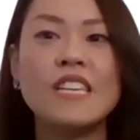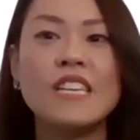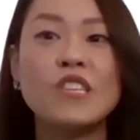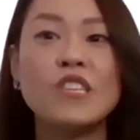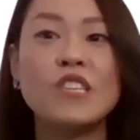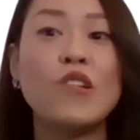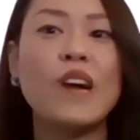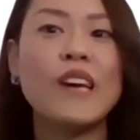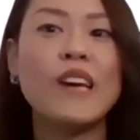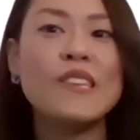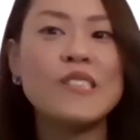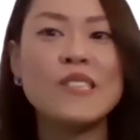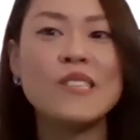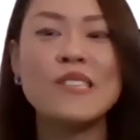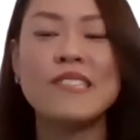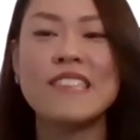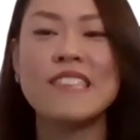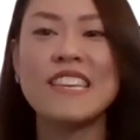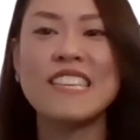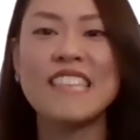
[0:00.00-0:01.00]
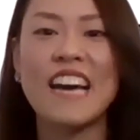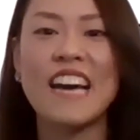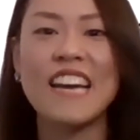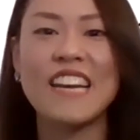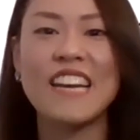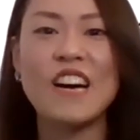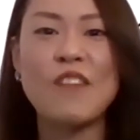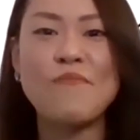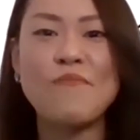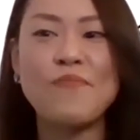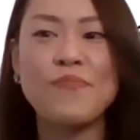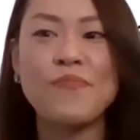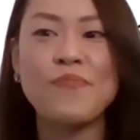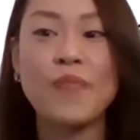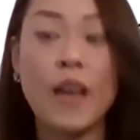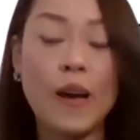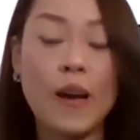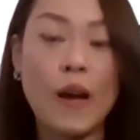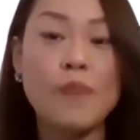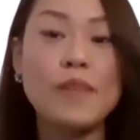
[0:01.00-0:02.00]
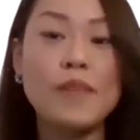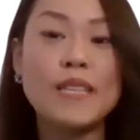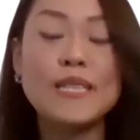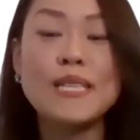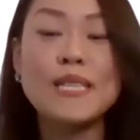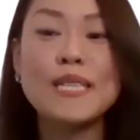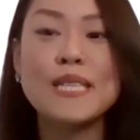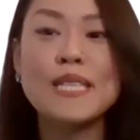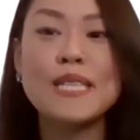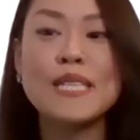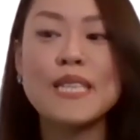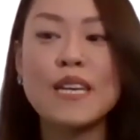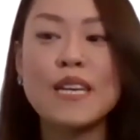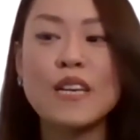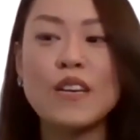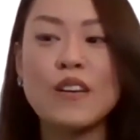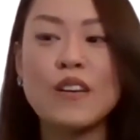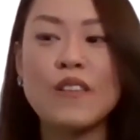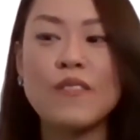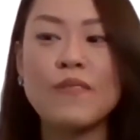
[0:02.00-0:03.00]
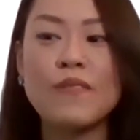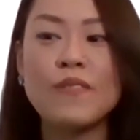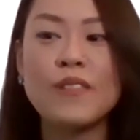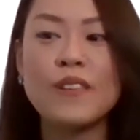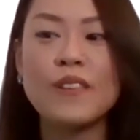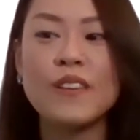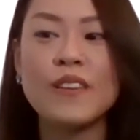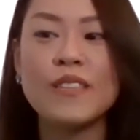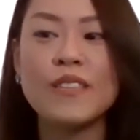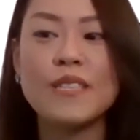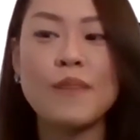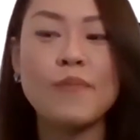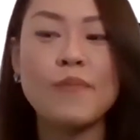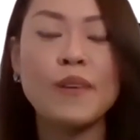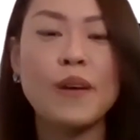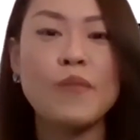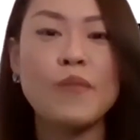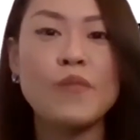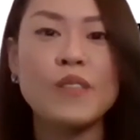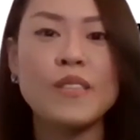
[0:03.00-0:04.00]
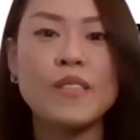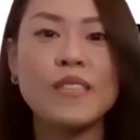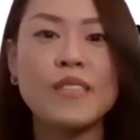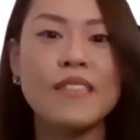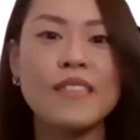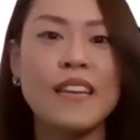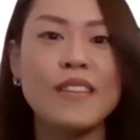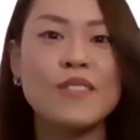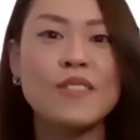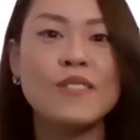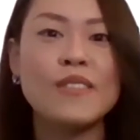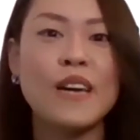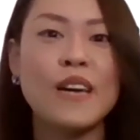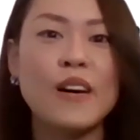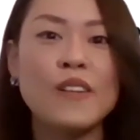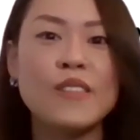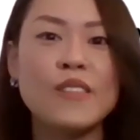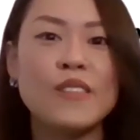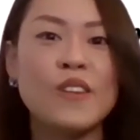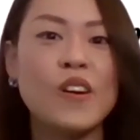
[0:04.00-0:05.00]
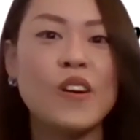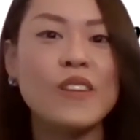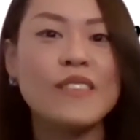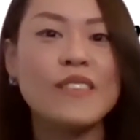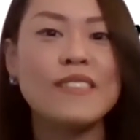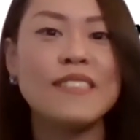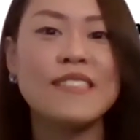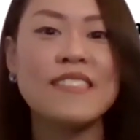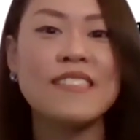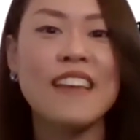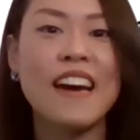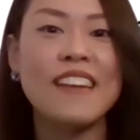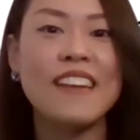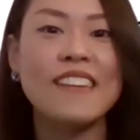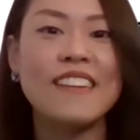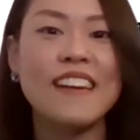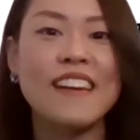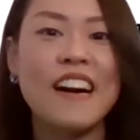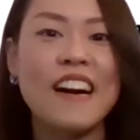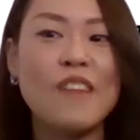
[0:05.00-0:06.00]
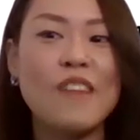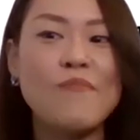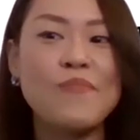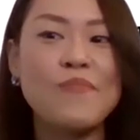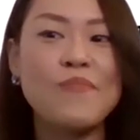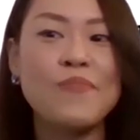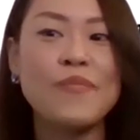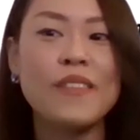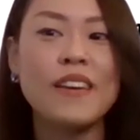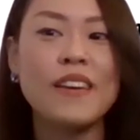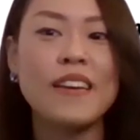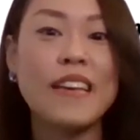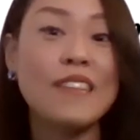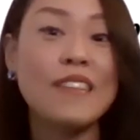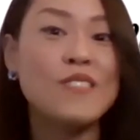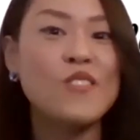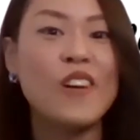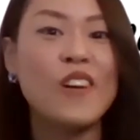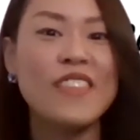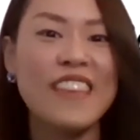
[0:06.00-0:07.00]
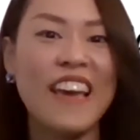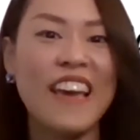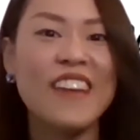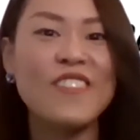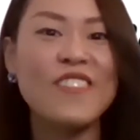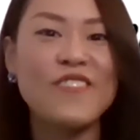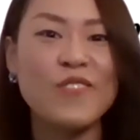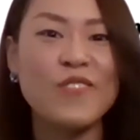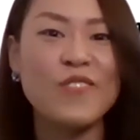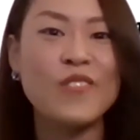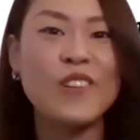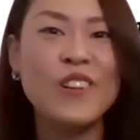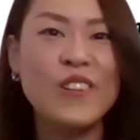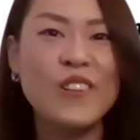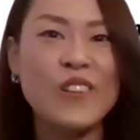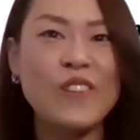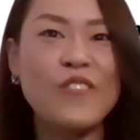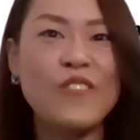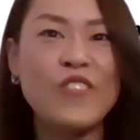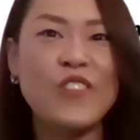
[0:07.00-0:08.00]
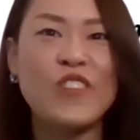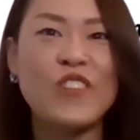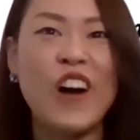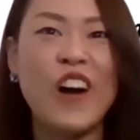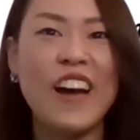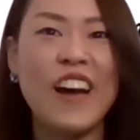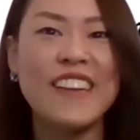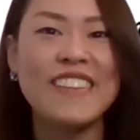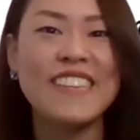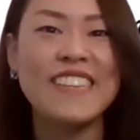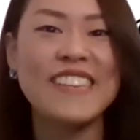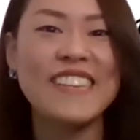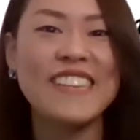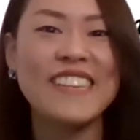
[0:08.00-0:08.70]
No, I just think that, this is something I would like to tell the doctors is that it's not the end of the world if you're not